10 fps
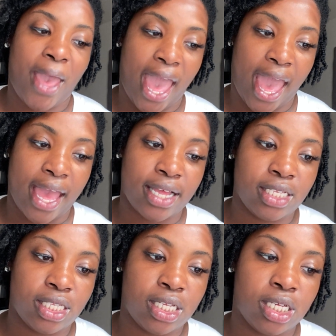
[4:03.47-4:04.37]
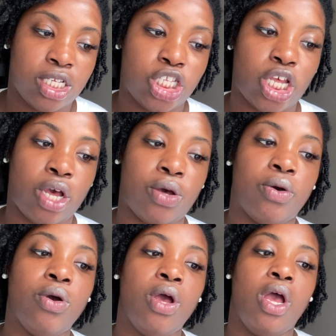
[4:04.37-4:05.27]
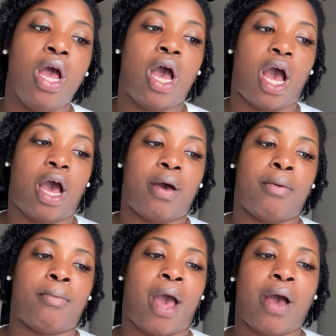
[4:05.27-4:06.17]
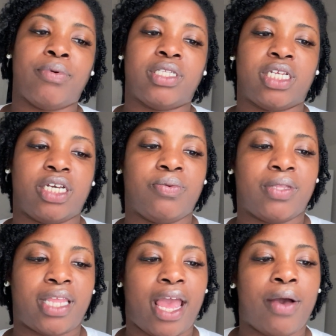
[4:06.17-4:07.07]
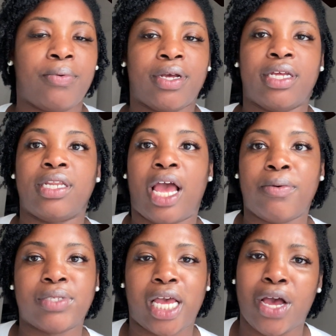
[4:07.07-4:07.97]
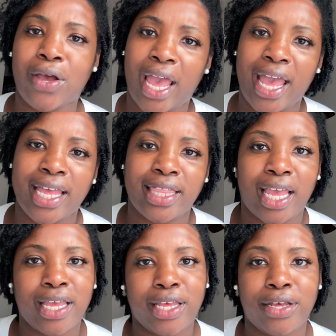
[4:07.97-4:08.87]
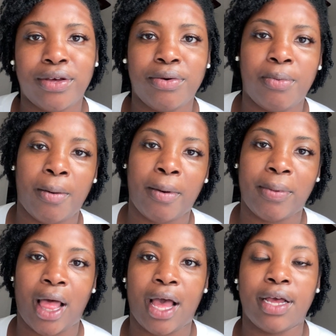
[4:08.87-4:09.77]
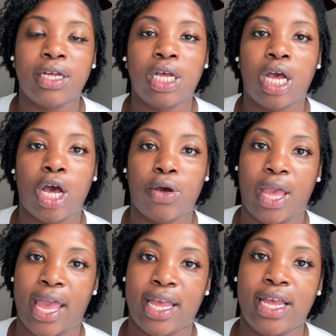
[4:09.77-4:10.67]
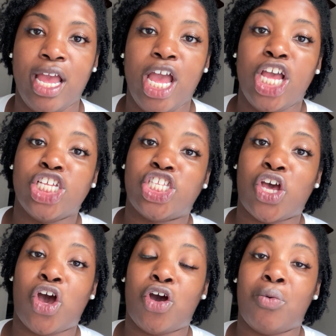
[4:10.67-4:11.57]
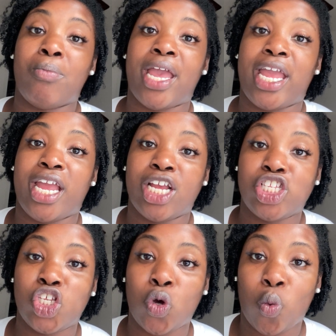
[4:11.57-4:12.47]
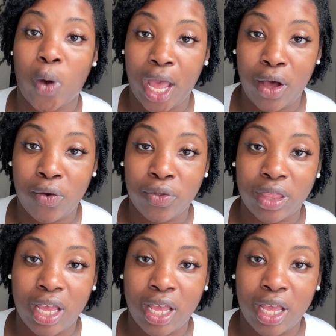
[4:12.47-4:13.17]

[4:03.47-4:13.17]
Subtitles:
passed. So I was good with that one. I was like, okay, thank you, blah, blah, blah. Okay, so on May 12th,